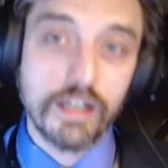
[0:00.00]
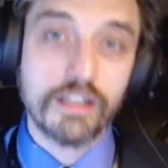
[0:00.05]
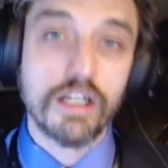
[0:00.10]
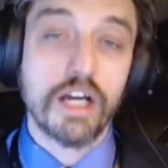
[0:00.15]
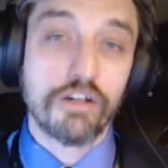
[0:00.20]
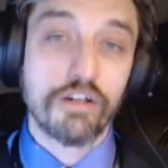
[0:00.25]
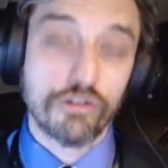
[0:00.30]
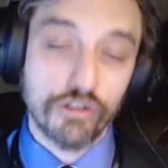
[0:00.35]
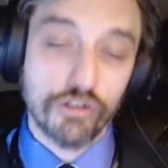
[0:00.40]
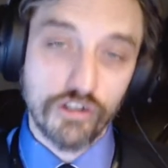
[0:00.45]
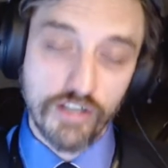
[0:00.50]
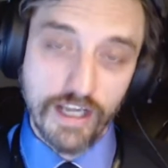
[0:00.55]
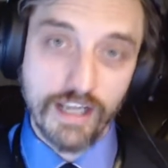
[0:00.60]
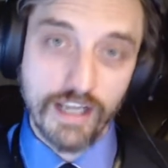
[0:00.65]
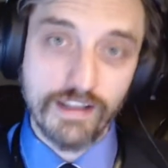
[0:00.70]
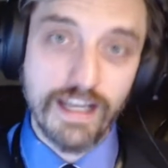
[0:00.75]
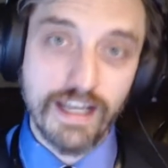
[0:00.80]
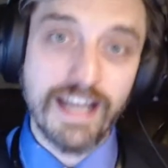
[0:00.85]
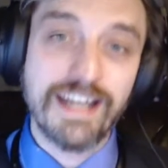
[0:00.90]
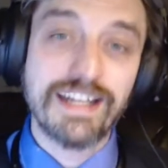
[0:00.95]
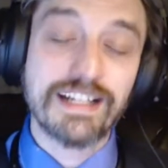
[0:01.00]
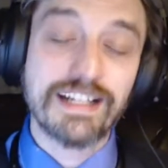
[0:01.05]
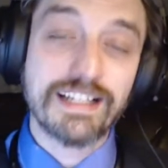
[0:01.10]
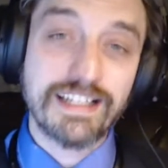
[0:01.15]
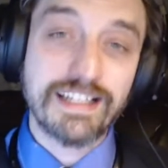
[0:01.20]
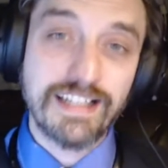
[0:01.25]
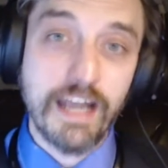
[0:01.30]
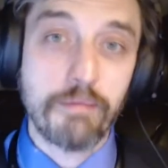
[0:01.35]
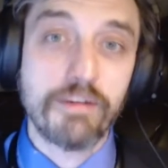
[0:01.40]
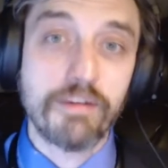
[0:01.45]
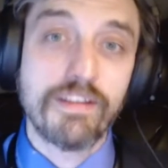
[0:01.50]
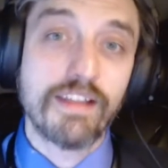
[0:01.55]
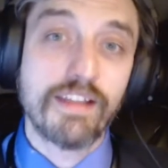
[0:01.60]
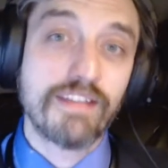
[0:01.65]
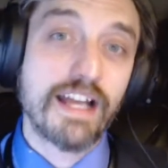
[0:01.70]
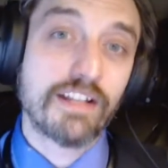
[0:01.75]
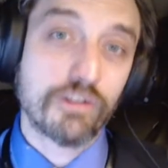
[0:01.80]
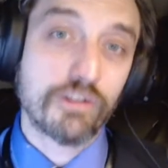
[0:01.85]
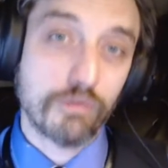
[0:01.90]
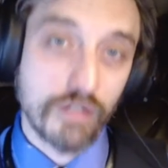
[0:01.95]
to understand that and accept that
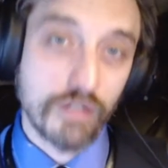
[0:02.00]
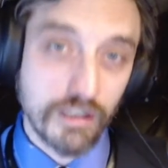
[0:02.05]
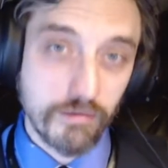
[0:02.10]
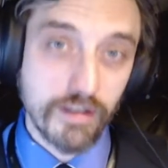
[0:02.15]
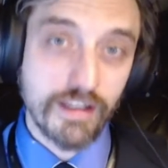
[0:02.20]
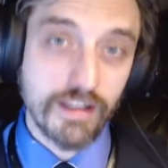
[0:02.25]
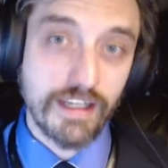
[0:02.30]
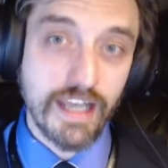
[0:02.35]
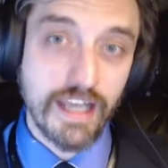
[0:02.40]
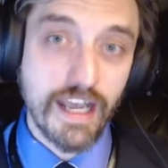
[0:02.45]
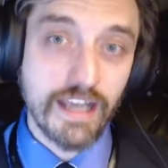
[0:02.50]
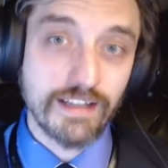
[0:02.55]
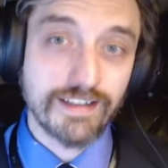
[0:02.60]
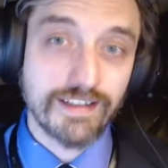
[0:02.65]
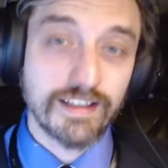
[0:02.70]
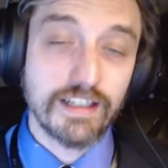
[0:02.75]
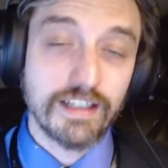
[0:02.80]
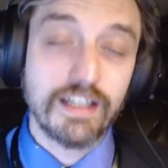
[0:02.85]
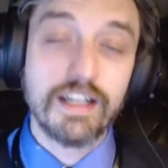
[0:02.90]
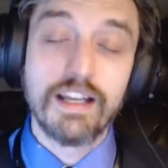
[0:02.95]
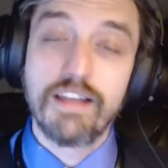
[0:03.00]
that's going to be the case.